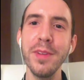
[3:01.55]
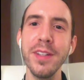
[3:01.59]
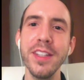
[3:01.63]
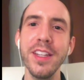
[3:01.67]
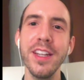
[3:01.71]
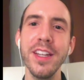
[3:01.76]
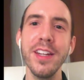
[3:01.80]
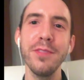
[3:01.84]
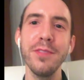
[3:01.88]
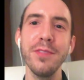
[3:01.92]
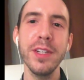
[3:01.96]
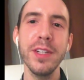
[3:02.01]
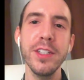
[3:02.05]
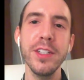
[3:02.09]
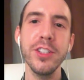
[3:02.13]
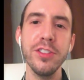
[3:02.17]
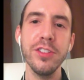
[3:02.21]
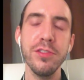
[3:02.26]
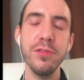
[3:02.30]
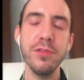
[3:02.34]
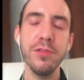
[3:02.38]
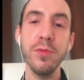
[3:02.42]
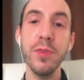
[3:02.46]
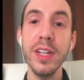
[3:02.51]
and then we
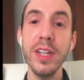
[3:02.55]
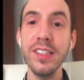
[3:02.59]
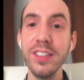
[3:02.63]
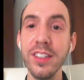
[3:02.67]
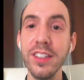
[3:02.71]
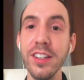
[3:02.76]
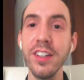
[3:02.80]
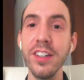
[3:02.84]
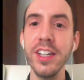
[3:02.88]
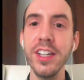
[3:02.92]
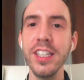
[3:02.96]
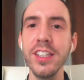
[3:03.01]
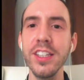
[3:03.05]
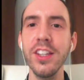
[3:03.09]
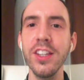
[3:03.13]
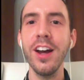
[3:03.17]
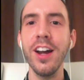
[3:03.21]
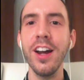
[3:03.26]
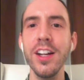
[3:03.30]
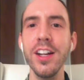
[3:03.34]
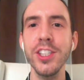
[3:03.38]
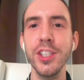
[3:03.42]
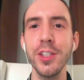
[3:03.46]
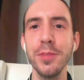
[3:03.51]
just recently
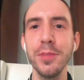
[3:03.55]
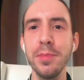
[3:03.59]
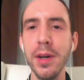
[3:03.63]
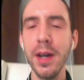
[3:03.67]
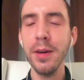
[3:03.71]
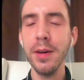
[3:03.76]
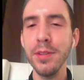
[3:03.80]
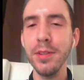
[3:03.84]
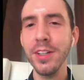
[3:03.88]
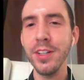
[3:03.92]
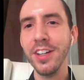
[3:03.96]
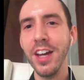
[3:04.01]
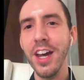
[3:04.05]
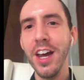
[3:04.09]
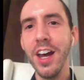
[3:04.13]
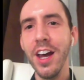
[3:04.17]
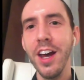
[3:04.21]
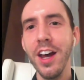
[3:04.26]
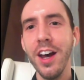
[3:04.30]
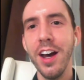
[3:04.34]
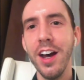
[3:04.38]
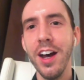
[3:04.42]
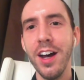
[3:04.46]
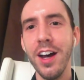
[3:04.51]
launched the public
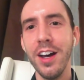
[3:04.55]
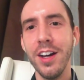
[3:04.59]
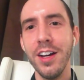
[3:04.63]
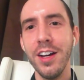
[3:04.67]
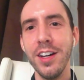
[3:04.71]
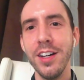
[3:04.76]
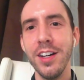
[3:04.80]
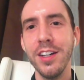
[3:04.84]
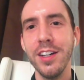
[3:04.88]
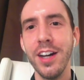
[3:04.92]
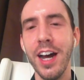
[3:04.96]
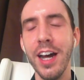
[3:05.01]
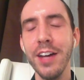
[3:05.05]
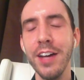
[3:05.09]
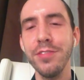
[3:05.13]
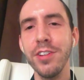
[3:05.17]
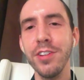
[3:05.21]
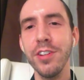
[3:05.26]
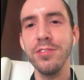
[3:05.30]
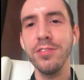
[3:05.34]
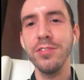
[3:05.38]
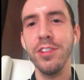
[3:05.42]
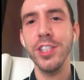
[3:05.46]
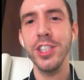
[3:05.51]

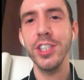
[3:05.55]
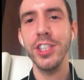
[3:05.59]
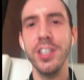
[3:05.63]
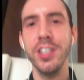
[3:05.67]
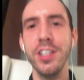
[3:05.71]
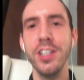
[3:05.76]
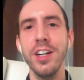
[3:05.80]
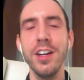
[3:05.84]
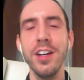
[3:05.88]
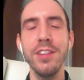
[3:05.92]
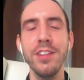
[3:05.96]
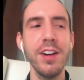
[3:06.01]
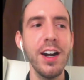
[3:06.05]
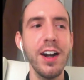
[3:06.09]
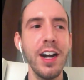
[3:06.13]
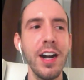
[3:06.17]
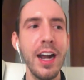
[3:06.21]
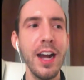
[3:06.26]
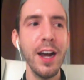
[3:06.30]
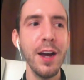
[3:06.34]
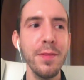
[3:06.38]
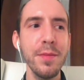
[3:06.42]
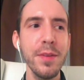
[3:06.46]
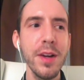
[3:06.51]
iPhone version of our
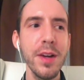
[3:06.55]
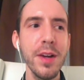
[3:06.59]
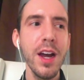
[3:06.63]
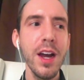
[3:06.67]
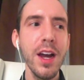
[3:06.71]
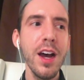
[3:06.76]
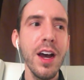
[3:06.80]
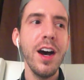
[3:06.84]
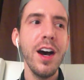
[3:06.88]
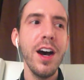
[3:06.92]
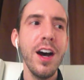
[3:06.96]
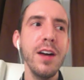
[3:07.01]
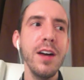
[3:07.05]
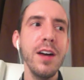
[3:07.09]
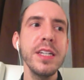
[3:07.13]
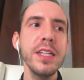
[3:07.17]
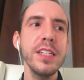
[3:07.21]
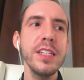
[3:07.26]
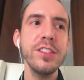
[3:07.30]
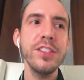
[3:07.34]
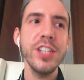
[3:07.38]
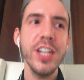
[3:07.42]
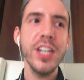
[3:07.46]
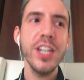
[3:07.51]
app.
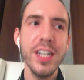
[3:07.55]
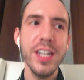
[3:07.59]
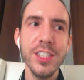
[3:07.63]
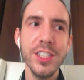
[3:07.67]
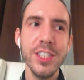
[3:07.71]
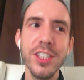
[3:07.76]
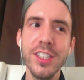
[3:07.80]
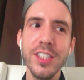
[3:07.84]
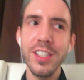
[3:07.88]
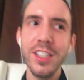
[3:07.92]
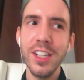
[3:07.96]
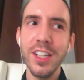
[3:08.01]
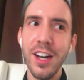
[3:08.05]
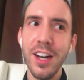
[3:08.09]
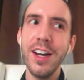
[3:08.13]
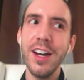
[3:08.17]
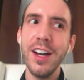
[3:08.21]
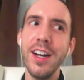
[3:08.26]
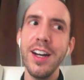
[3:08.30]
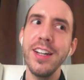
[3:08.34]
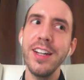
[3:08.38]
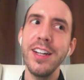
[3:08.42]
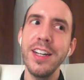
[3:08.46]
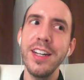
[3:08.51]
It's changed a
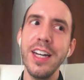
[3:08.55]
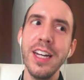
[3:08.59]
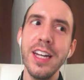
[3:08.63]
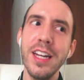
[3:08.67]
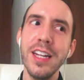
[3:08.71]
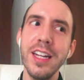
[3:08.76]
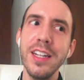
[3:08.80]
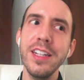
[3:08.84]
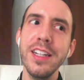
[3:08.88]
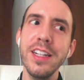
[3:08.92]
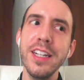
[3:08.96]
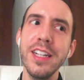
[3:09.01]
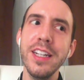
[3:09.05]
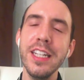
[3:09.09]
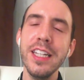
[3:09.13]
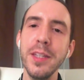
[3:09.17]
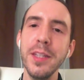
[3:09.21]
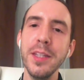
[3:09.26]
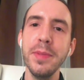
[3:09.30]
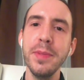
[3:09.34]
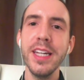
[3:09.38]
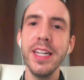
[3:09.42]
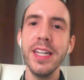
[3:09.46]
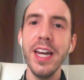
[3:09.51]
lot, and in the
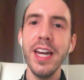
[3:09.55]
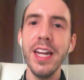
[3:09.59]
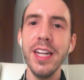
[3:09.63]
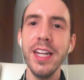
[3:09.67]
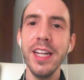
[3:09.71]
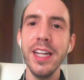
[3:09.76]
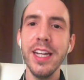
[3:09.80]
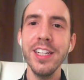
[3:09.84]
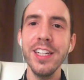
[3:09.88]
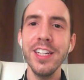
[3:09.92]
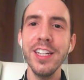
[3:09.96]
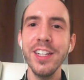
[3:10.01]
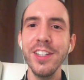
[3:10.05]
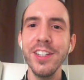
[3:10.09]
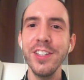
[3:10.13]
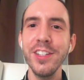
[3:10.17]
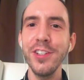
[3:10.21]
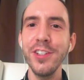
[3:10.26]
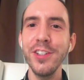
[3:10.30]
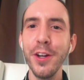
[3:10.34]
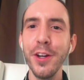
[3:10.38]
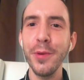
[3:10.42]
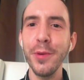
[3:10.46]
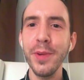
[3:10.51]
beginning,
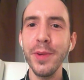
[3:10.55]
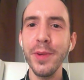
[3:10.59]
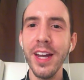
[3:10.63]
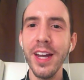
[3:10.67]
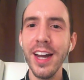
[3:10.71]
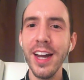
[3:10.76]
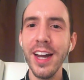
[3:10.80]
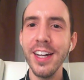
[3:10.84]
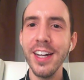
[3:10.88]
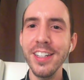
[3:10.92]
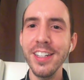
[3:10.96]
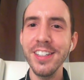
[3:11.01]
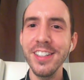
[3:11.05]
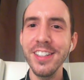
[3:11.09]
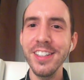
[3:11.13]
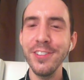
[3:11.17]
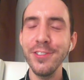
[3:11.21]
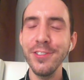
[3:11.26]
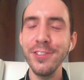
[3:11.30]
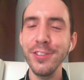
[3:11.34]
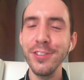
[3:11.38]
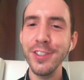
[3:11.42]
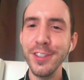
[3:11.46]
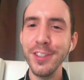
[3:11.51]
it
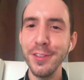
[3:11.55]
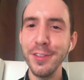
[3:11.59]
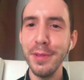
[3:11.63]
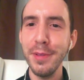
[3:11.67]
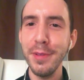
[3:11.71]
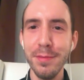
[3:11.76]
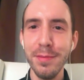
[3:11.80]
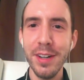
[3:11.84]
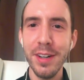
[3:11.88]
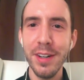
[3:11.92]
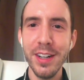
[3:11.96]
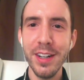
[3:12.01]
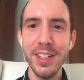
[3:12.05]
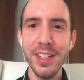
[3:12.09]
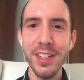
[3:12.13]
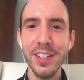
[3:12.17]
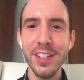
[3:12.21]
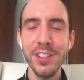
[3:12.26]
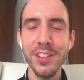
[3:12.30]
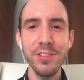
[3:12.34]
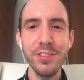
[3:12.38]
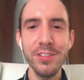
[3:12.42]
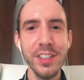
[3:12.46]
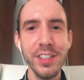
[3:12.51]
was just me and
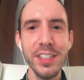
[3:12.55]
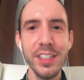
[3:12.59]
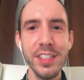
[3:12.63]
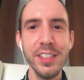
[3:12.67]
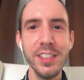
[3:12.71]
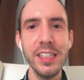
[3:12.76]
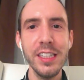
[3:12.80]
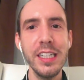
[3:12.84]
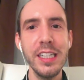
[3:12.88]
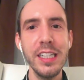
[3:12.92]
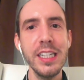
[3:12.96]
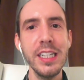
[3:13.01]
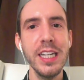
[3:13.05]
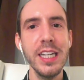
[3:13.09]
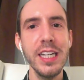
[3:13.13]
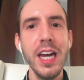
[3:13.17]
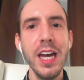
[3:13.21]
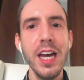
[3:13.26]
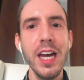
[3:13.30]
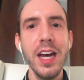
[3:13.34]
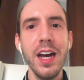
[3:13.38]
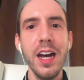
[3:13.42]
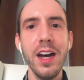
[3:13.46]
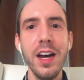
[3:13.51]
Mariella, really.
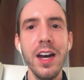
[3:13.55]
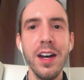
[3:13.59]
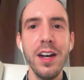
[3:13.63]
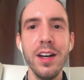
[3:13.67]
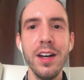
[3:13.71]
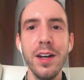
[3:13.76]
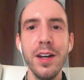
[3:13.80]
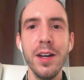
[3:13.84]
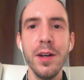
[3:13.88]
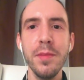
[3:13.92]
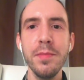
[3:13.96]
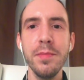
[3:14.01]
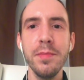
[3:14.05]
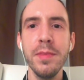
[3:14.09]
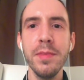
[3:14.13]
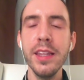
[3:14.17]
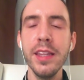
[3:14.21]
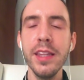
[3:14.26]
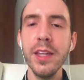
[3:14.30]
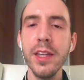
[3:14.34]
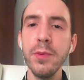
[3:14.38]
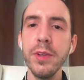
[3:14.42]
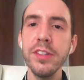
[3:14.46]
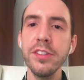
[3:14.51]

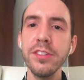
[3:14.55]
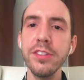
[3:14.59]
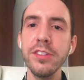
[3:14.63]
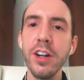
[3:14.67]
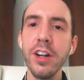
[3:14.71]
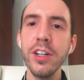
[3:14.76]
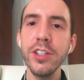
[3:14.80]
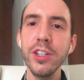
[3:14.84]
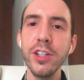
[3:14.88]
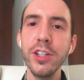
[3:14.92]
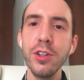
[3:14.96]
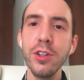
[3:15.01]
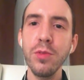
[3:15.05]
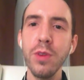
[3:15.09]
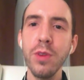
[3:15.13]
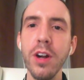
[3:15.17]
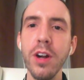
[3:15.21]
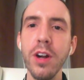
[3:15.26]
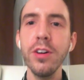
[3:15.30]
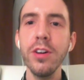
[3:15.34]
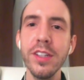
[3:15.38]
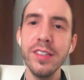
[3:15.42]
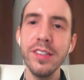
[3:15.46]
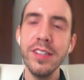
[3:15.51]
And then we started to
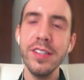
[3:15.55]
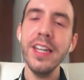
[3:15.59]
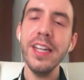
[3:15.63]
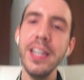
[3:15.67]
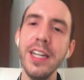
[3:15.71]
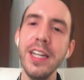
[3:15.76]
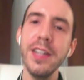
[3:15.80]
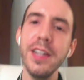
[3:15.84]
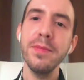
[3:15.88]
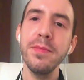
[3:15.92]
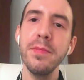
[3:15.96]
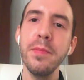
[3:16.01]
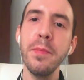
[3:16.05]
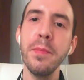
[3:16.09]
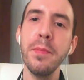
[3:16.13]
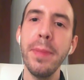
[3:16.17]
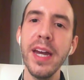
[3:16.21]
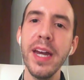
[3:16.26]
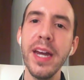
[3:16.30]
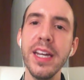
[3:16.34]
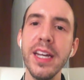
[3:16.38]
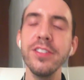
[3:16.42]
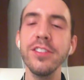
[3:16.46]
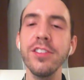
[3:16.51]
grow the team
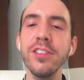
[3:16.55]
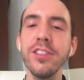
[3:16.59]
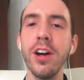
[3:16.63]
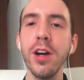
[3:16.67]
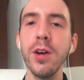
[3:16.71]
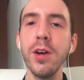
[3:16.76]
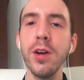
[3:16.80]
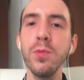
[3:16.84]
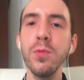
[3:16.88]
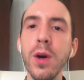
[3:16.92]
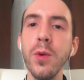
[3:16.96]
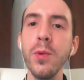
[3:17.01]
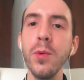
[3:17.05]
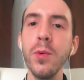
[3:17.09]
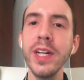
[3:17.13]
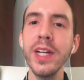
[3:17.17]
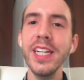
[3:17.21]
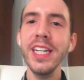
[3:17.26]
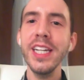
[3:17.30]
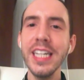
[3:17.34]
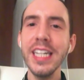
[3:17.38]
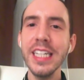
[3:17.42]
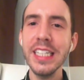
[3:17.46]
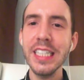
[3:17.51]
based on what we
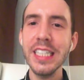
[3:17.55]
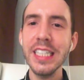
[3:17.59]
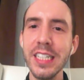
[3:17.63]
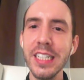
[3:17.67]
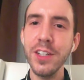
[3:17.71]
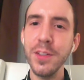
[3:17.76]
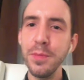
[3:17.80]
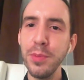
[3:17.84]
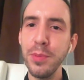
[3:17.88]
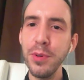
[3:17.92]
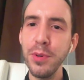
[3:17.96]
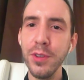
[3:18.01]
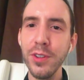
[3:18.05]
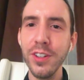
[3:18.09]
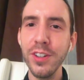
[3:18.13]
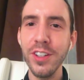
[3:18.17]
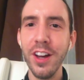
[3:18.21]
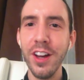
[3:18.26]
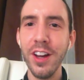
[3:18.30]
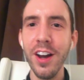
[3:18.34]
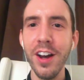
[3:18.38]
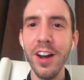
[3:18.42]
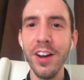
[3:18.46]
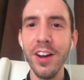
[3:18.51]
needed to pull
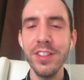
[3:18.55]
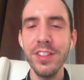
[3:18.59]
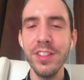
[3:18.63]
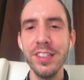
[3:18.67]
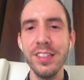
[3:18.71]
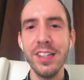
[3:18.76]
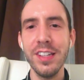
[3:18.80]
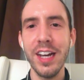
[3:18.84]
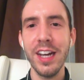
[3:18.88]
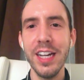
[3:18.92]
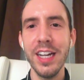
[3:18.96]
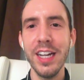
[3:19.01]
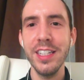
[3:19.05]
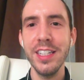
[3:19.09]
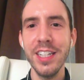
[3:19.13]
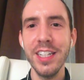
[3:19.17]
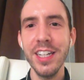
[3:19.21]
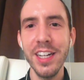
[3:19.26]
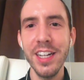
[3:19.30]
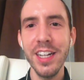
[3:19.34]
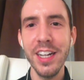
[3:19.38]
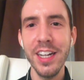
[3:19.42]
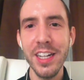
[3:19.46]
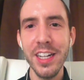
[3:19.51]
off this
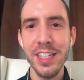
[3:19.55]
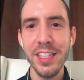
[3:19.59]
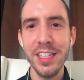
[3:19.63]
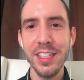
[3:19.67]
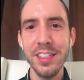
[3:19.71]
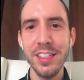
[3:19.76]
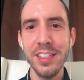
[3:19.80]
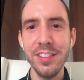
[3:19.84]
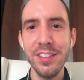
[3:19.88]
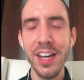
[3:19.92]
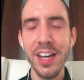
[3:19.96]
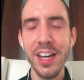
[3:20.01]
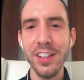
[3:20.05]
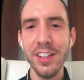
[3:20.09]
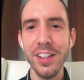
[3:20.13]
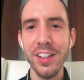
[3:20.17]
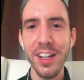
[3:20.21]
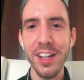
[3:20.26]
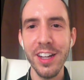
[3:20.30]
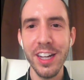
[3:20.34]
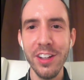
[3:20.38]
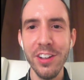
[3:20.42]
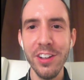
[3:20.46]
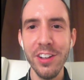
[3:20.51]
idea in
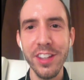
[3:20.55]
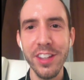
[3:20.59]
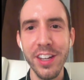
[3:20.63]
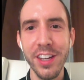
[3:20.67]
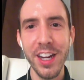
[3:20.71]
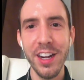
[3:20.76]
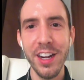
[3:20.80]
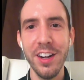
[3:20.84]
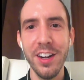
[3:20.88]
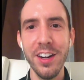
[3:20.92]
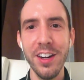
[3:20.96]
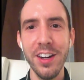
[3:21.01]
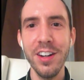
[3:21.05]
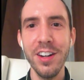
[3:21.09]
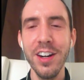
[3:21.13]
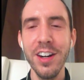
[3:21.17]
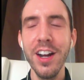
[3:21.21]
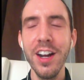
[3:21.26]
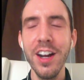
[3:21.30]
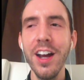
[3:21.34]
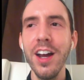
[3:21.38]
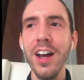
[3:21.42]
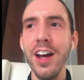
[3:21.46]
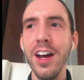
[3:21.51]
telehealth care.
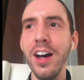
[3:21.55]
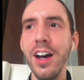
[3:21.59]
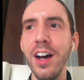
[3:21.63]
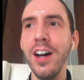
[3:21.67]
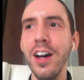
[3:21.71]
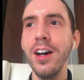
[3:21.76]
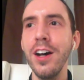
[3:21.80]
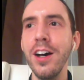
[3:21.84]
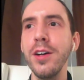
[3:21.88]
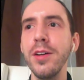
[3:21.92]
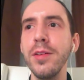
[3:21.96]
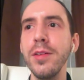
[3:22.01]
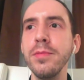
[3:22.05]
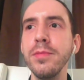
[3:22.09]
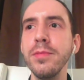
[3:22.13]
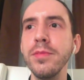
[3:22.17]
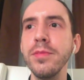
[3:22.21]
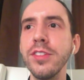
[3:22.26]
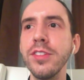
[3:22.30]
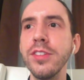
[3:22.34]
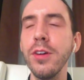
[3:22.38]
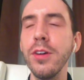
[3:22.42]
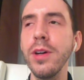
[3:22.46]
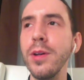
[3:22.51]

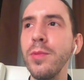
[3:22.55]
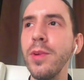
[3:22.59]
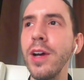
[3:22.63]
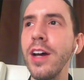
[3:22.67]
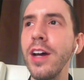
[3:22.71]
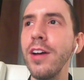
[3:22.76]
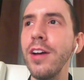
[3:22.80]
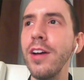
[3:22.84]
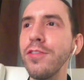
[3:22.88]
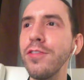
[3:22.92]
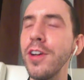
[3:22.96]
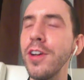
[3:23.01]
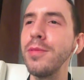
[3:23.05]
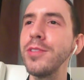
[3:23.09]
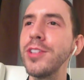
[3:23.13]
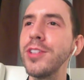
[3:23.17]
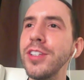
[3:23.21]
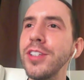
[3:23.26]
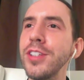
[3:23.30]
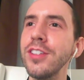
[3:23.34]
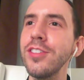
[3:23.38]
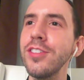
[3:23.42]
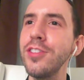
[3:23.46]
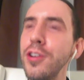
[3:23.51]
So we went from
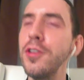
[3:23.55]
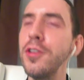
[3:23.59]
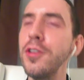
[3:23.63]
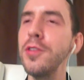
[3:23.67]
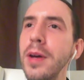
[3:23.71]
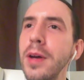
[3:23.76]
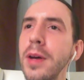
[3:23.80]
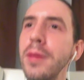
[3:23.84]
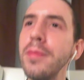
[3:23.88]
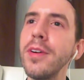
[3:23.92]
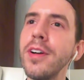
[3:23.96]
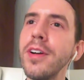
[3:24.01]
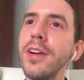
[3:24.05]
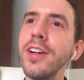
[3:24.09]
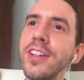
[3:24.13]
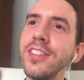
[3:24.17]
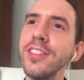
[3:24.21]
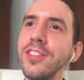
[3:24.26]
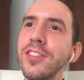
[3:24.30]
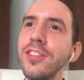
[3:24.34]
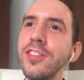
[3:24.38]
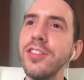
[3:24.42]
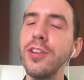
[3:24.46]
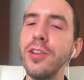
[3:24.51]
just 2
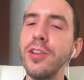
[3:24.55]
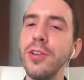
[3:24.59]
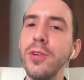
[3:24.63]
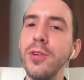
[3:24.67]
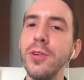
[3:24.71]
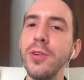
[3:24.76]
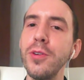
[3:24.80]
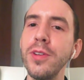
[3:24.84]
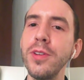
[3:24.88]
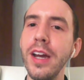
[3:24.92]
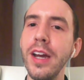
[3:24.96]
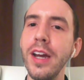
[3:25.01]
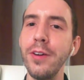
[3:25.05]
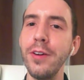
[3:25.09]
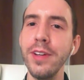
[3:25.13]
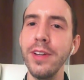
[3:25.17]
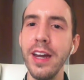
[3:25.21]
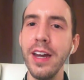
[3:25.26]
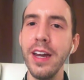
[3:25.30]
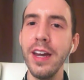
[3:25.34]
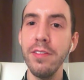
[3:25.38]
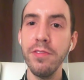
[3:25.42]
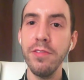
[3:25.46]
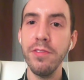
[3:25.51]
members to now we
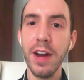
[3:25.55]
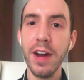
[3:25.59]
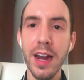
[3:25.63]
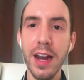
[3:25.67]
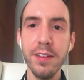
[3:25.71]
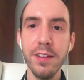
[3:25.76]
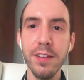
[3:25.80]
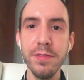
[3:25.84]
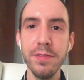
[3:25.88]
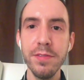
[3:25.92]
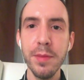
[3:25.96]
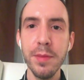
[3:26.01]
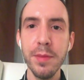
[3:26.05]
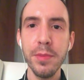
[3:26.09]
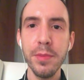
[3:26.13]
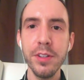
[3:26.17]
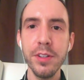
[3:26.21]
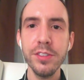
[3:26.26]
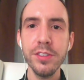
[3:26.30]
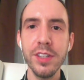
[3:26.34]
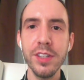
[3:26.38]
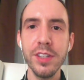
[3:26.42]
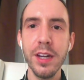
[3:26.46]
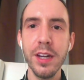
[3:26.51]
have 5
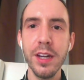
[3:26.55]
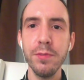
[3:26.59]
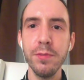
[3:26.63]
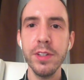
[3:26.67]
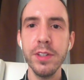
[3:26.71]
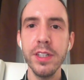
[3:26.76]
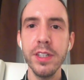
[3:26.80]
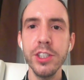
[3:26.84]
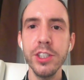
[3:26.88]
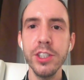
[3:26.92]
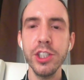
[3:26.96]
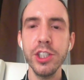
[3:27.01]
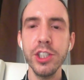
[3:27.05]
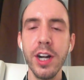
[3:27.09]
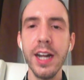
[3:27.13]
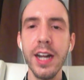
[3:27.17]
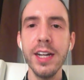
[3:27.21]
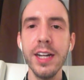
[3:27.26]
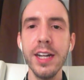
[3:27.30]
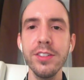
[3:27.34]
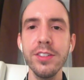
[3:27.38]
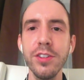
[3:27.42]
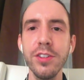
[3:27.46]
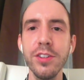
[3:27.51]
members, and we
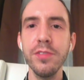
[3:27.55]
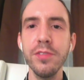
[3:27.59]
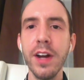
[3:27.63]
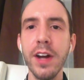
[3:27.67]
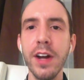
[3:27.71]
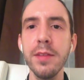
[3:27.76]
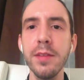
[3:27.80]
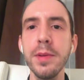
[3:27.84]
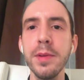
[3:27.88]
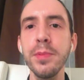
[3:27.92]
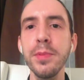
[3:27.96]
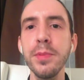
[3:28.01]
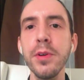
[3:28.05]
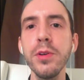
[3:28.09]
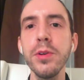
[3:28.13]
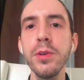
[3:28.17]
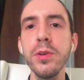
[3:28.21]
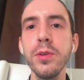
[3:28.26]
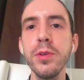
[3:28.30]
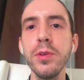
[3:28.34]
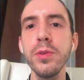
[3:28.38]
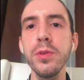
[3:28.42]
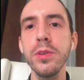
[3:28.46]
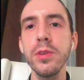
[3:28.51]
tried to find people
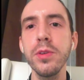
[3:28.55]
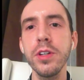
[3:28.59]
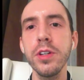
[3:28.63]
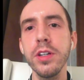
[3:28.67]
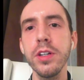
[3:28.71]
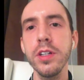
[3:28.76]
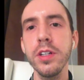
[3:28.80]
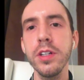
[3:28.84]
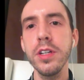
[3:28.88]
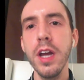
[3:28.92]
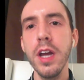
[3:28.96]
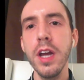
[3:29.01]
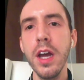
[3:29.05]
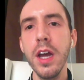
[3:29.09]
who could